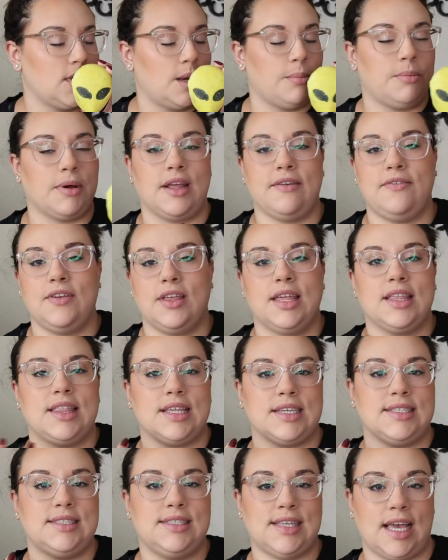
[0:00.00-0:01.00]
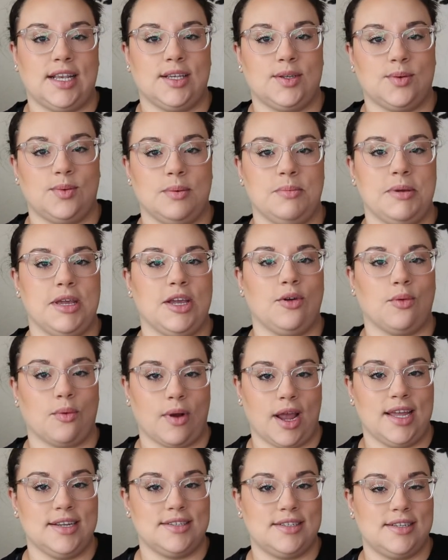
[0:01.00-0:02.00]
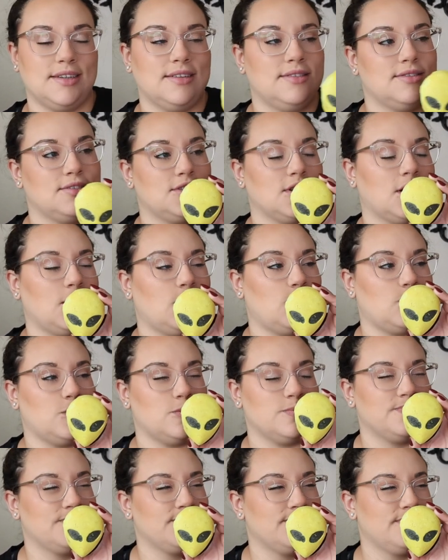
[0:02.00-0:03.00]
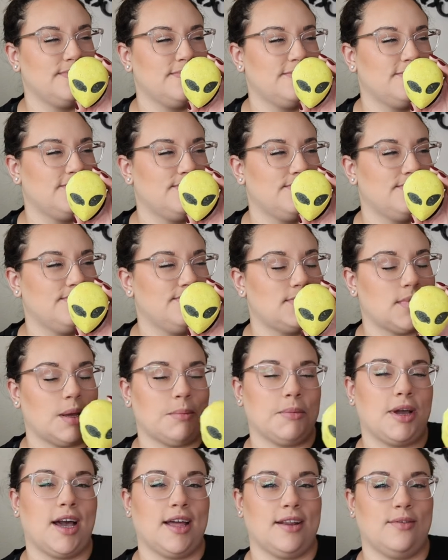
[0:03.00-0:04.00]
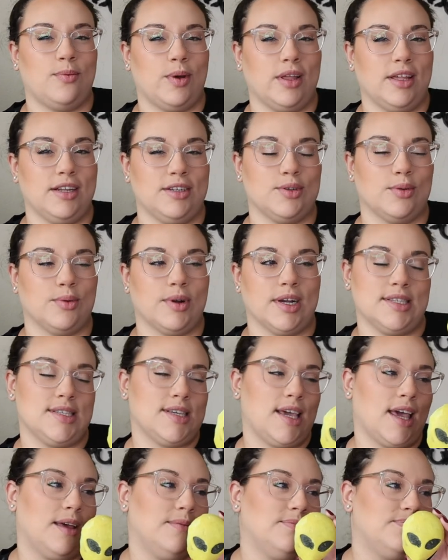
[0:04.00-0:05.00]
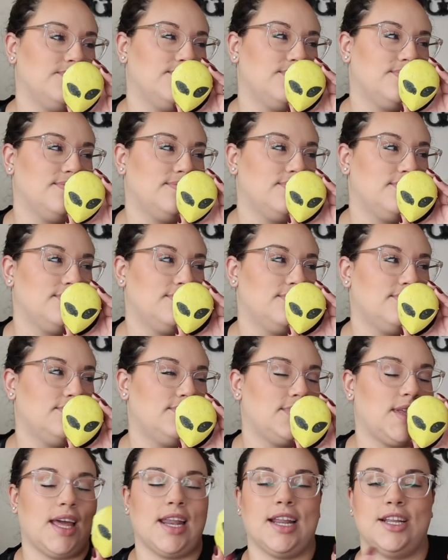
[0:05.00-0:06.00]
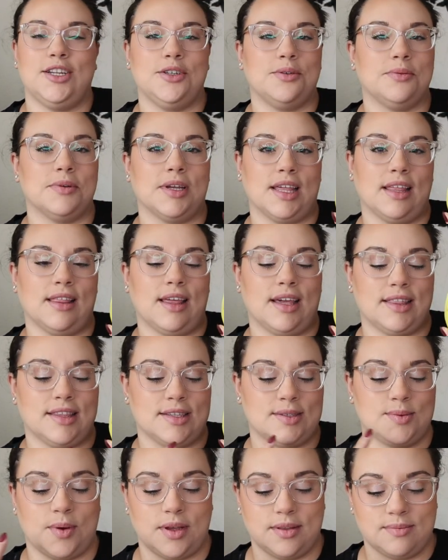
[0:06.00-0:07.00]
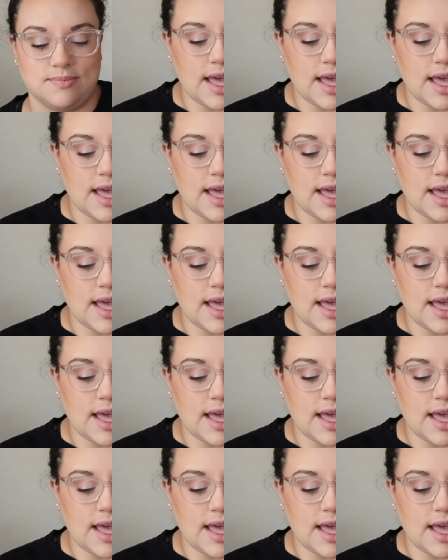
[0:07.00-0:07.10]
But I feel like the scent would be great. So I'm kind of willing to risk it and I do really like this one.